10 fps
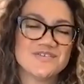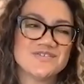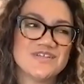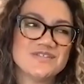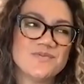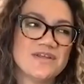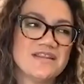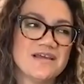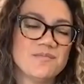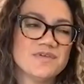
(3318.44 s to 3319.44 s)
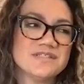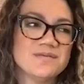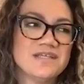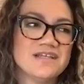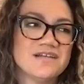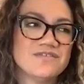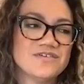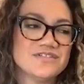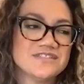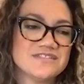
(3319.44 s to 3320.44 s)
So that's one thing. But something that I've
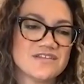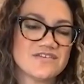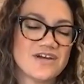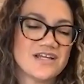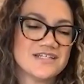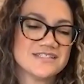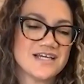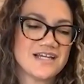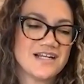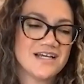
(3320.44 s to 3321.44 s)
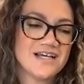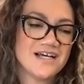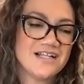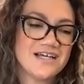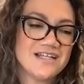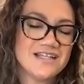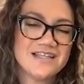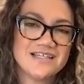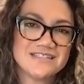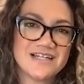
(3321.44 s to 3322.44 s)
noticed as a thread is that a lot of the
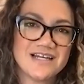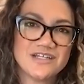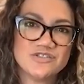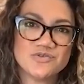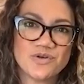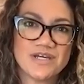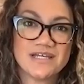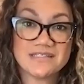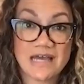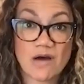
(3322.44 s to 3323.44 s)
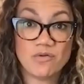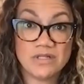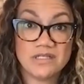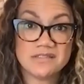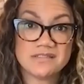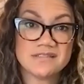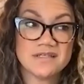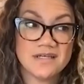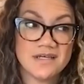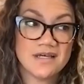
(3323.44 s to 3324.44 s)
things that I enjoy as outlets,
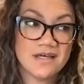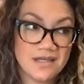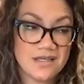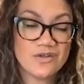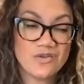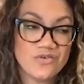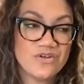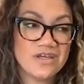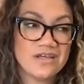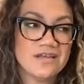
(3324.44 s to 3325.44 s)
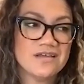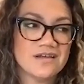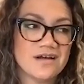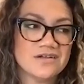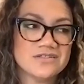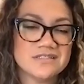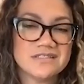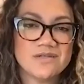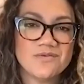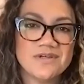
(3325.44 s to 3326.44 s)
including
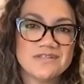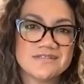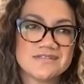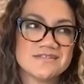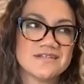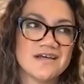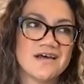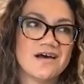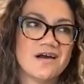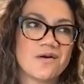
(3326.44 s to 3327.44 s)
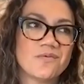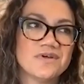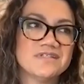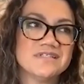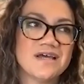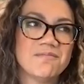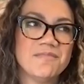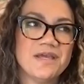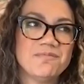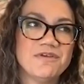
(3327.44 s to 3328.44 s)
artistic ones, are ones that
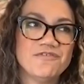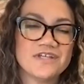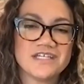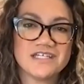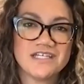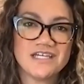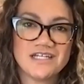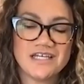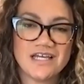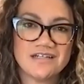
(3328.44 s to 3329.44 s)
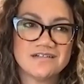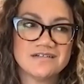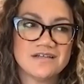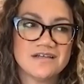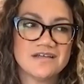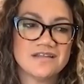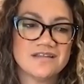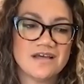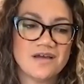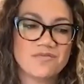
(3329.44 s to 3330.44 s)
make me feel like a kid again.
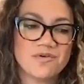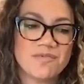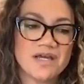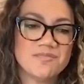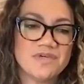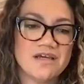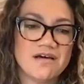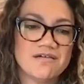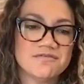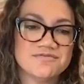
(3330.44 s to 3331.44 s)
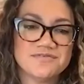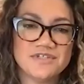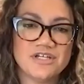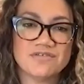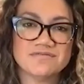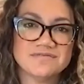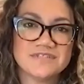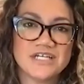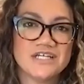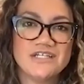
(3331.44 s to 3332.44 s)
Mm. That remind me of you know
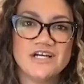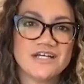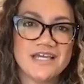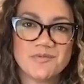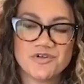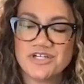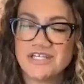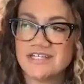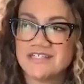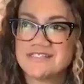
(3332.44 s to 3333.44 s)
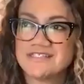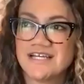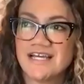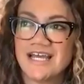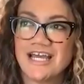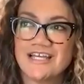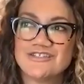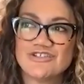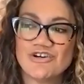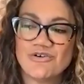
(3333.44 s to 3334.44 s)
young Amarilys. And
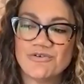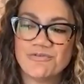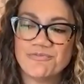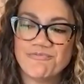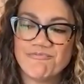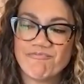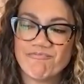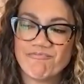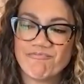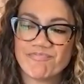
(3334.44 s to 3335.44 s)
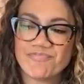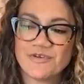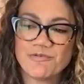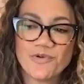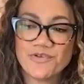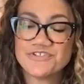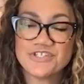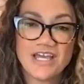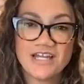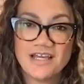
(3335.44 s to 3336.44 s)
so roller
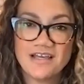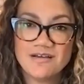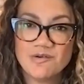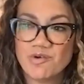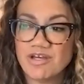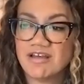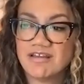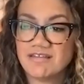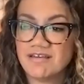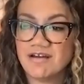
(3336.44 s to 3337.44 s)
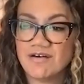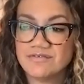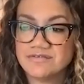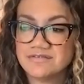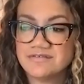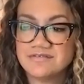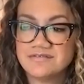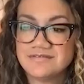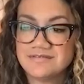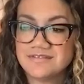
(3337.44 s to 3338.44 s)
skating with, you know,
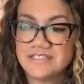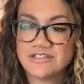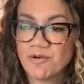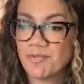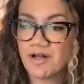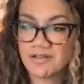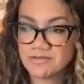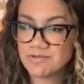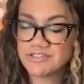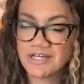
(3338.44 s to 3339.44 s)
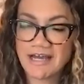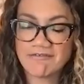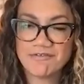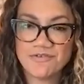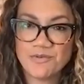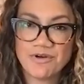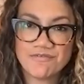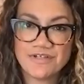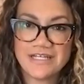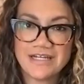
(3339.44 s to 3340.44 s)
disco balls, which I have a few
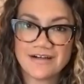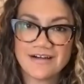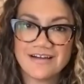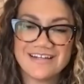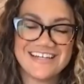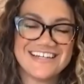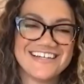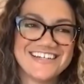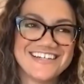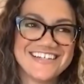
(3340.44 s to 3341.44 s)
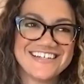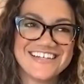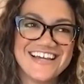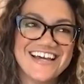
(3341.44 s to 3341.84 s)
of in here and